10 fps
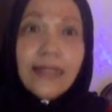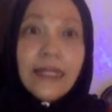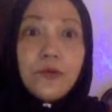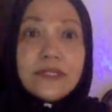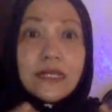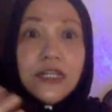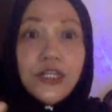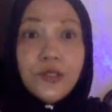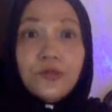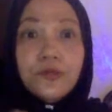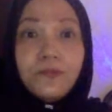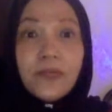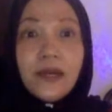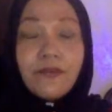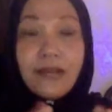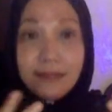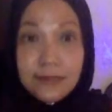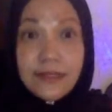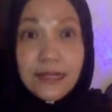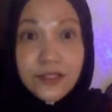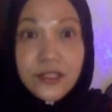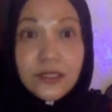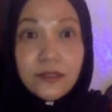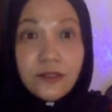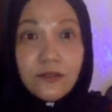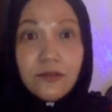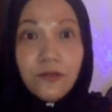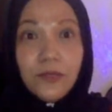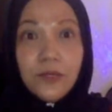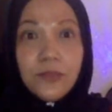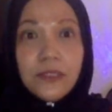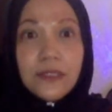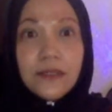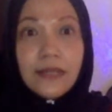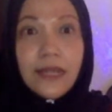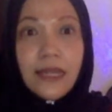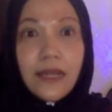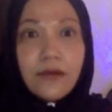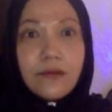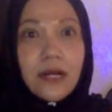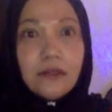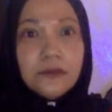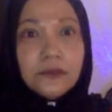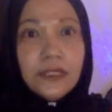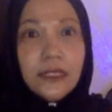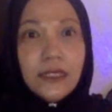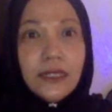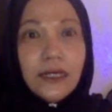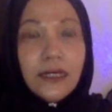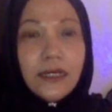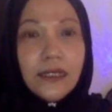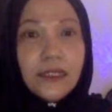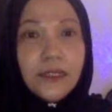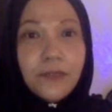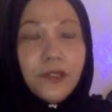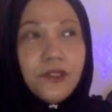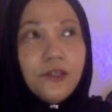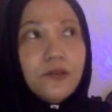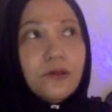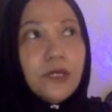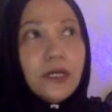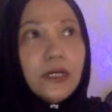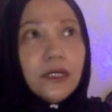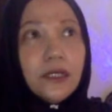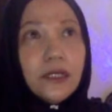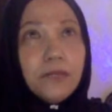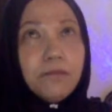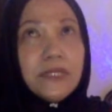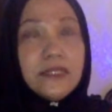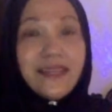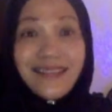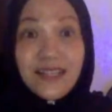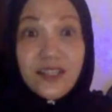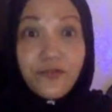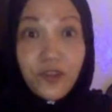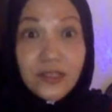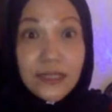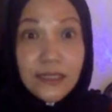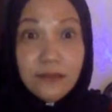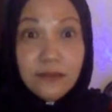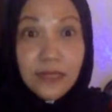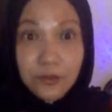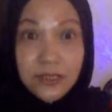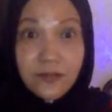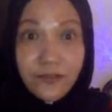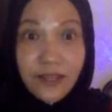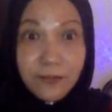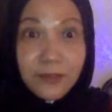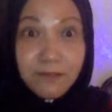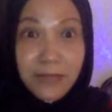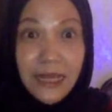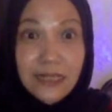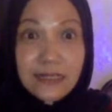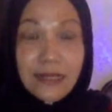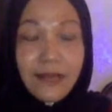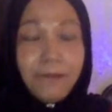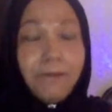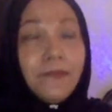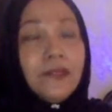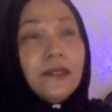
And it was a new residential, you know. We were there around, uh, you know, uh, PJ Section 14. It was a vibrant place then